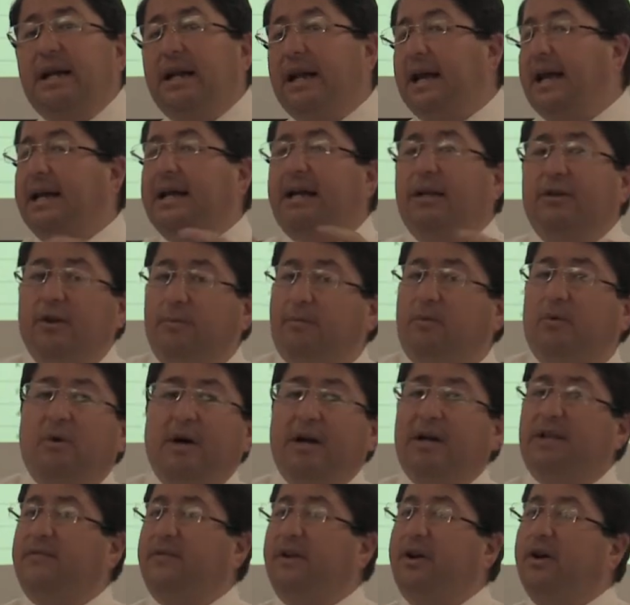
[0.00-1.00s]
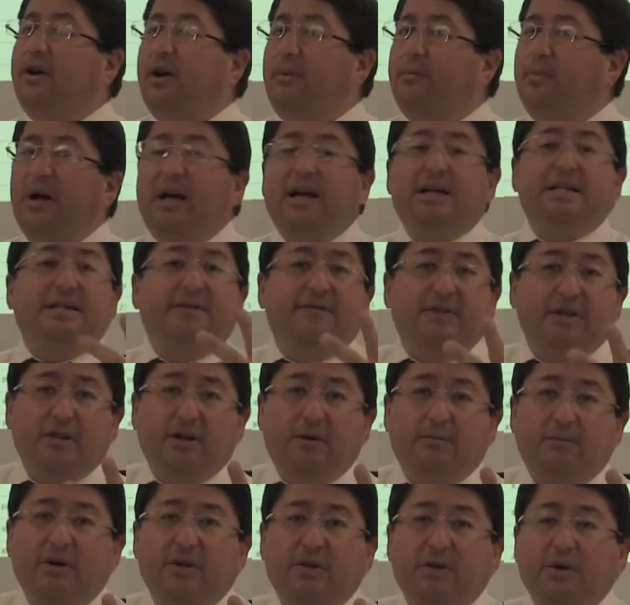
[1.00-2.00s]
I like it. Number one, it's very comprehensive, and
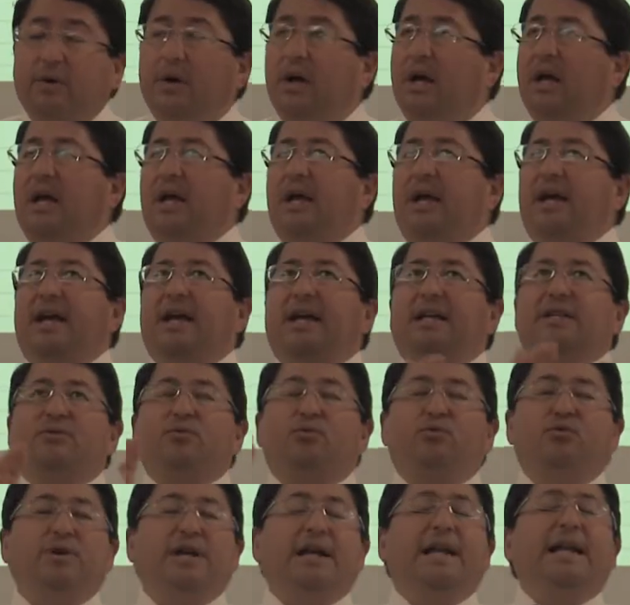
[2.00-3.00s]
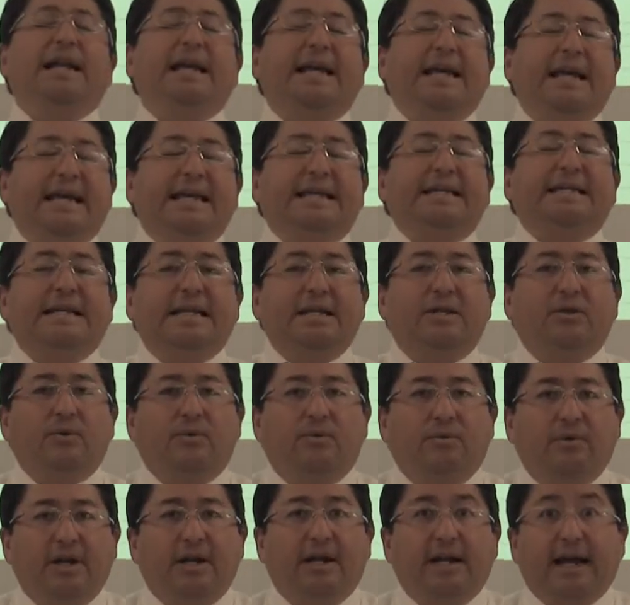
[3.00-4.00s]
number two, it's really easy to
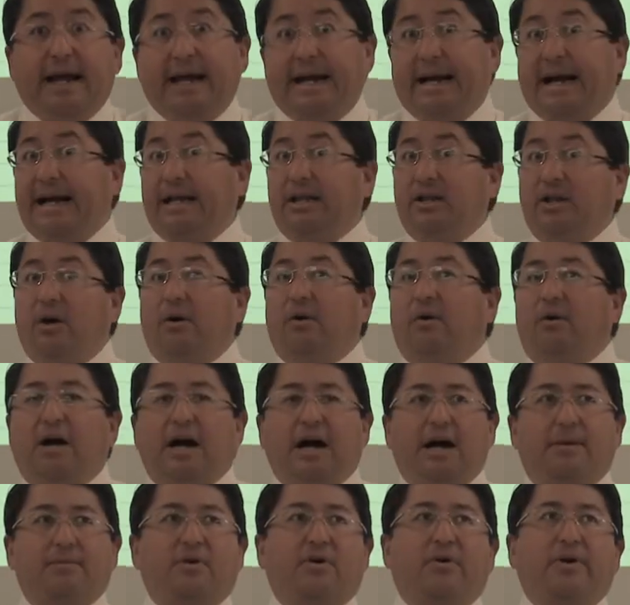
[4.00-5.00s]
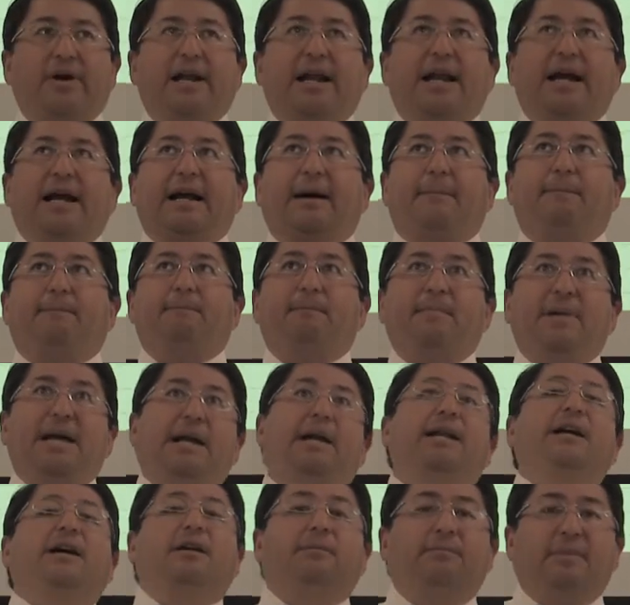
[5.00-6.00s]
read. And I know I'm going like a
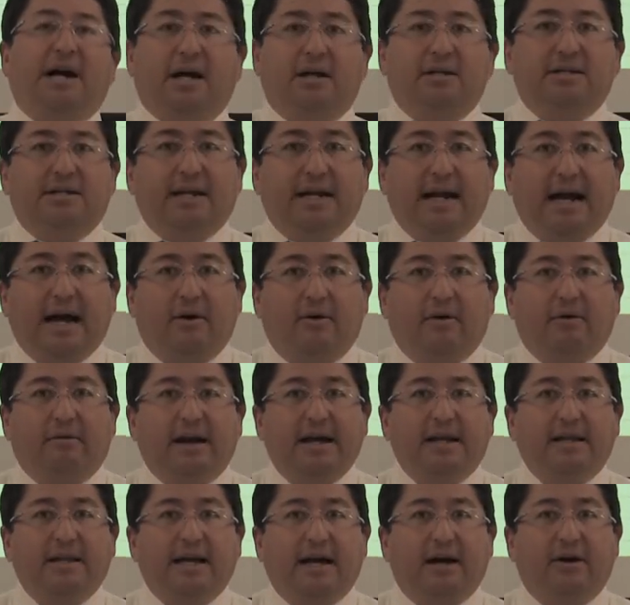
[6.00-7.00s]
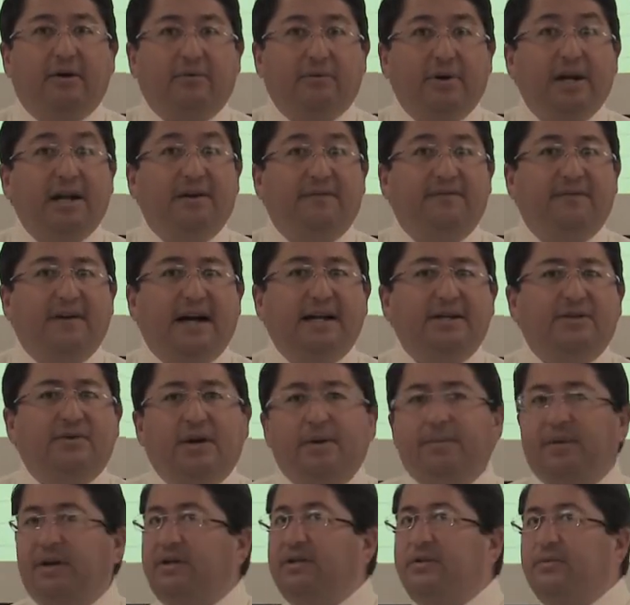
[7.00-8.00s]
million miles an hour right now, really fast,
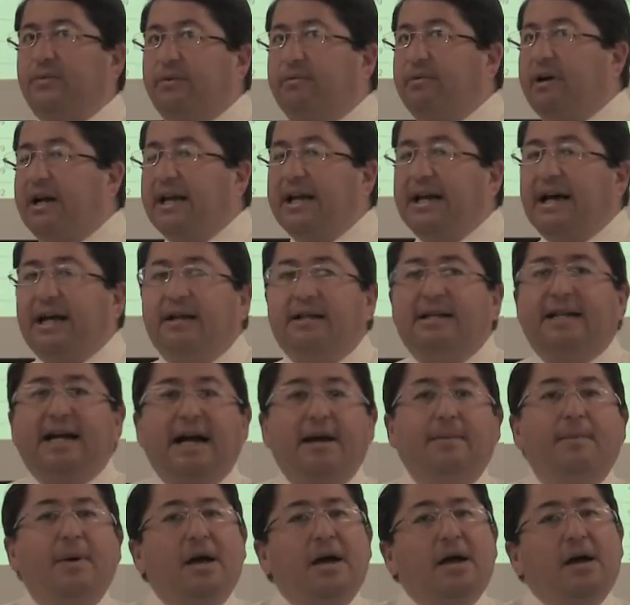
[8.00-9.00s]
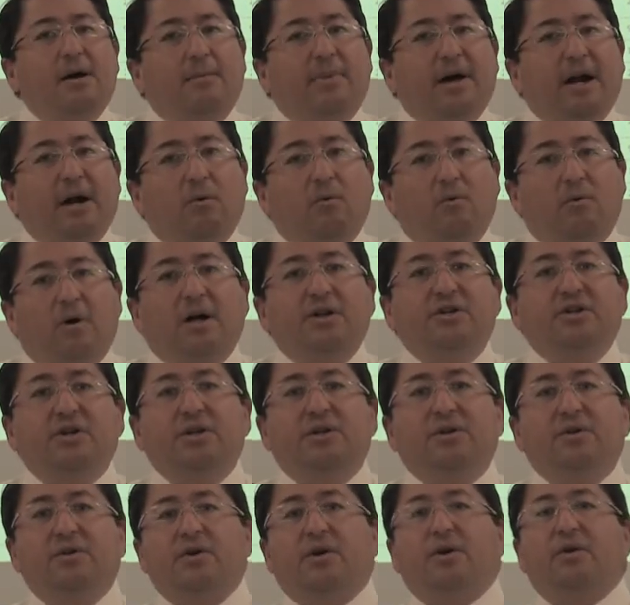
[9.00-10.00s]
right? Because we're running out of time. But I want
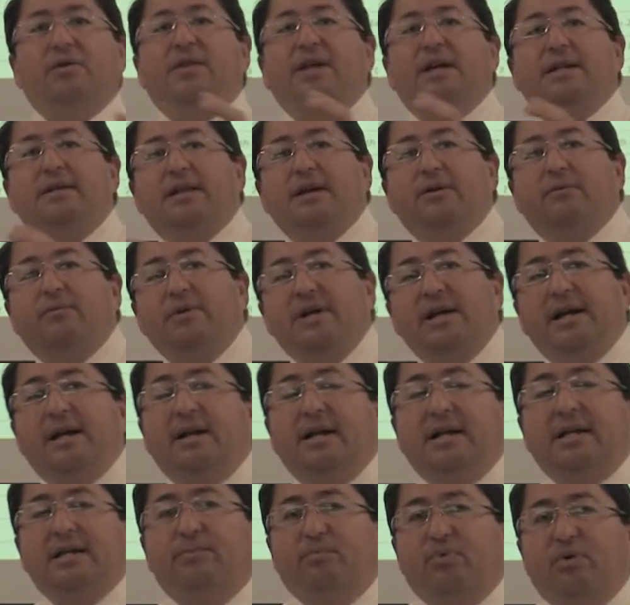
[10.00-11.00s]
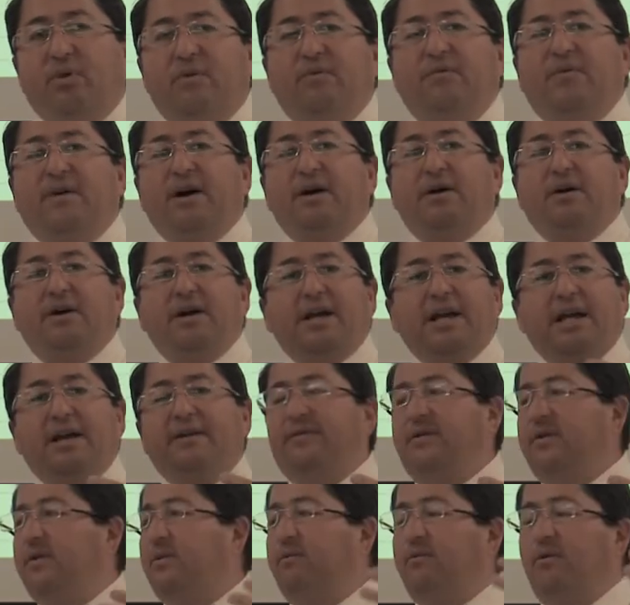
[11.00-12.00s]
you to know that the Realist profile
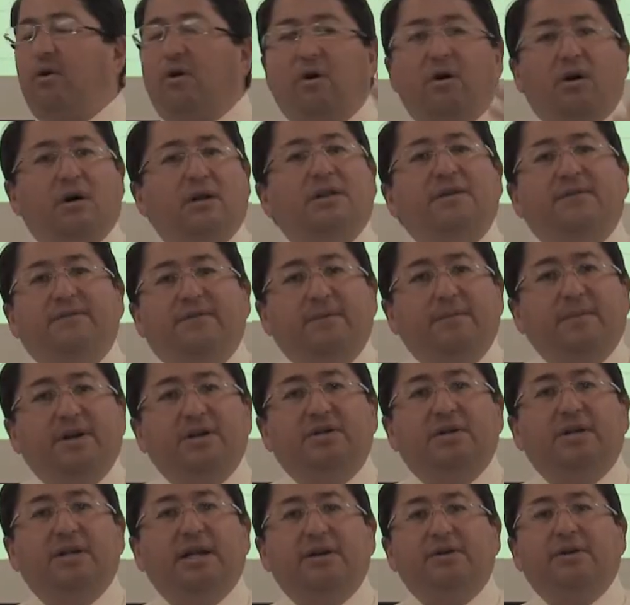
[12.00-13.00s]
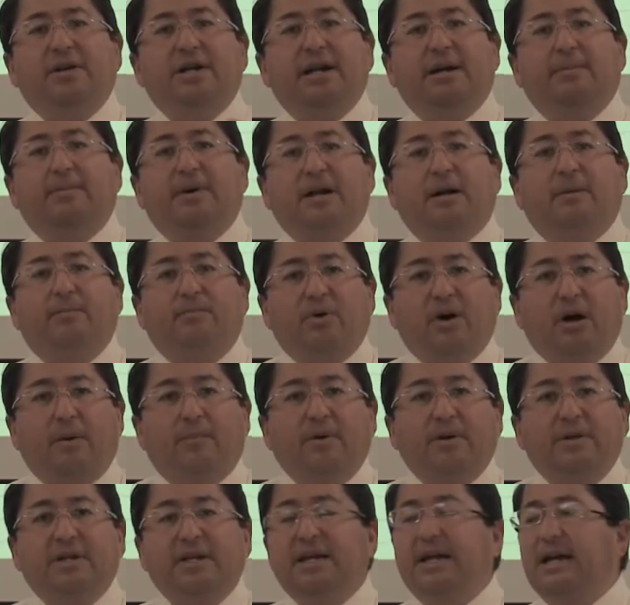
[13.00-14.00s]
gives you all the information that you need about a
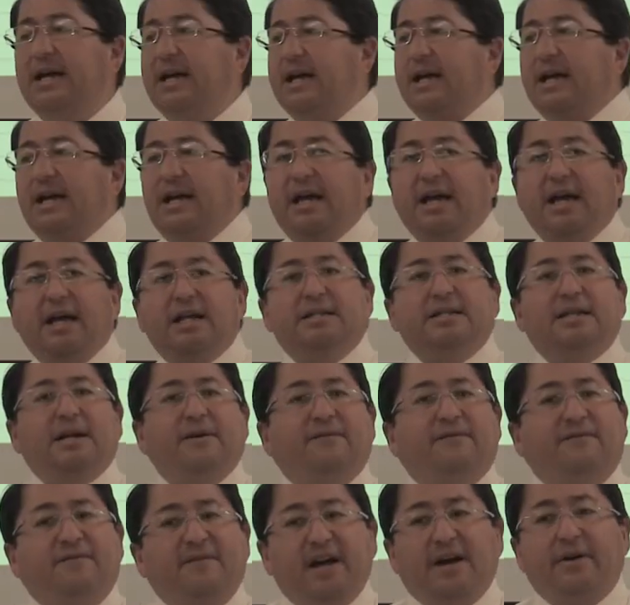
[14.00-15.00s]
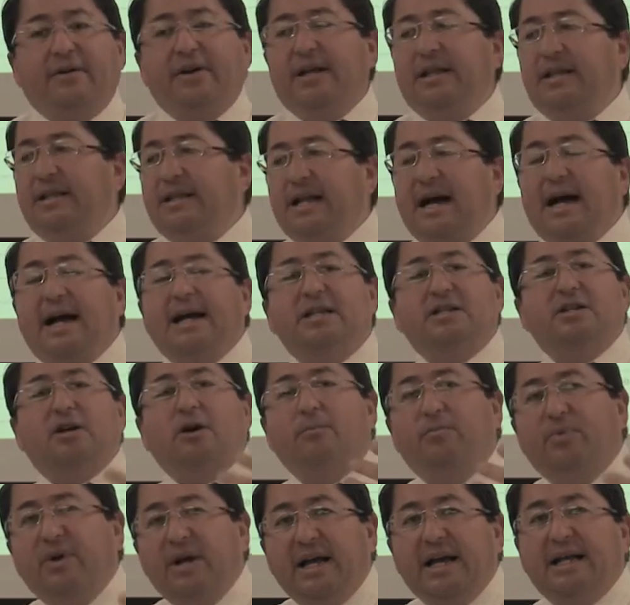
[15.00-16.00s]
property. It's a very nice
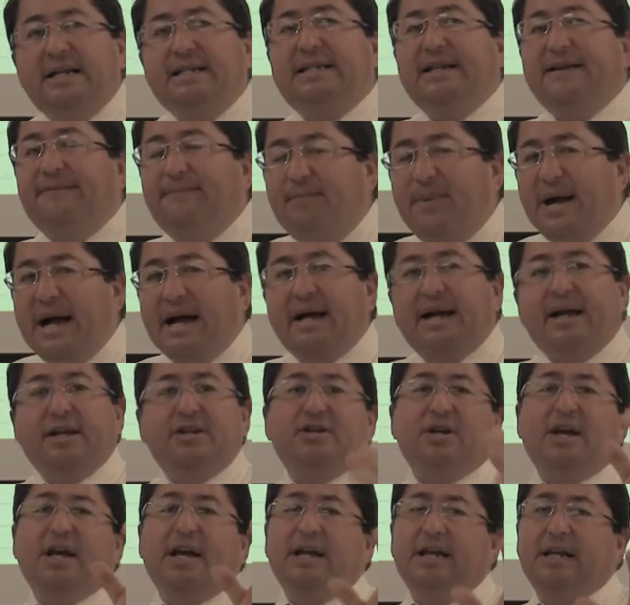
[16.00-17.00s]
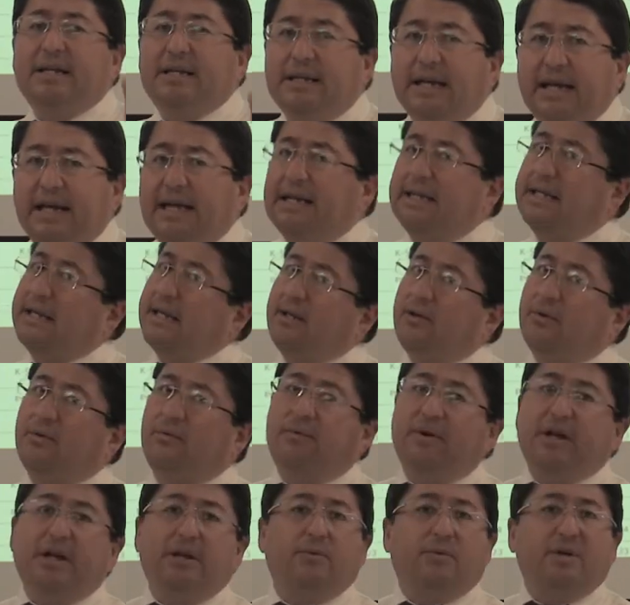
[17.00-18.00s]
comprehensive package and it's easy to
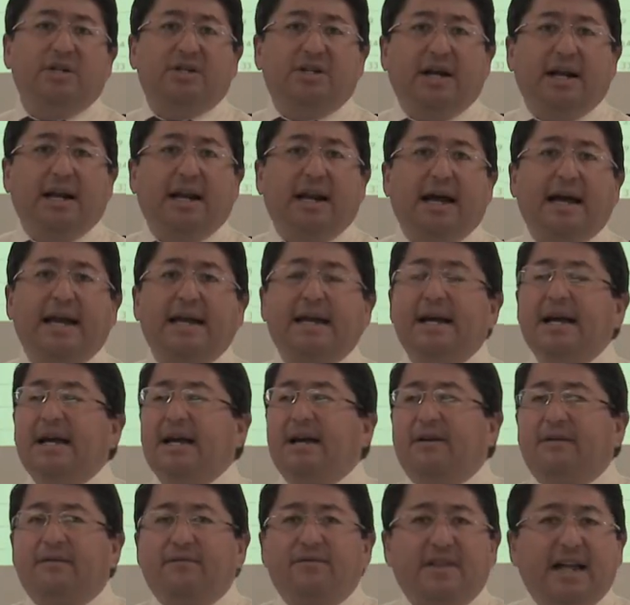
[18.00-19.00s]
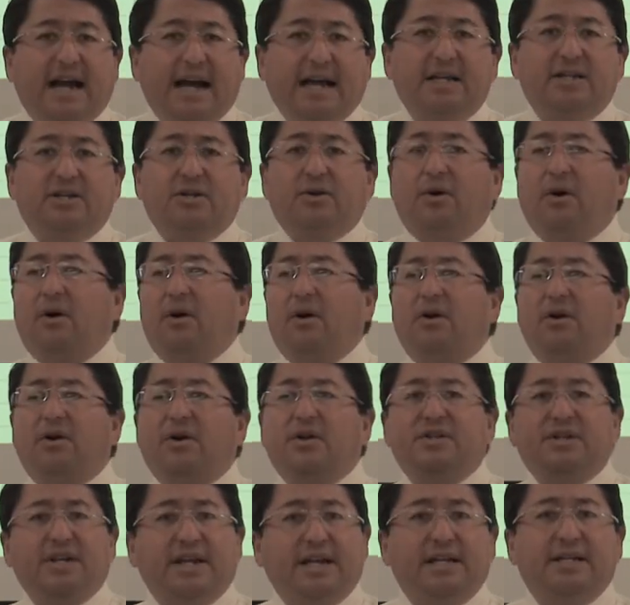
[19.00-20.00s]
read, which I like nice
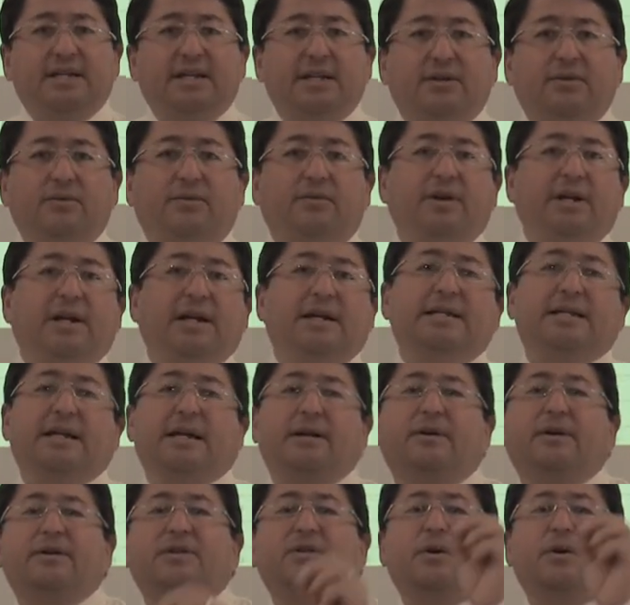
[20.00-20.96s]
colors, easy to read, etc.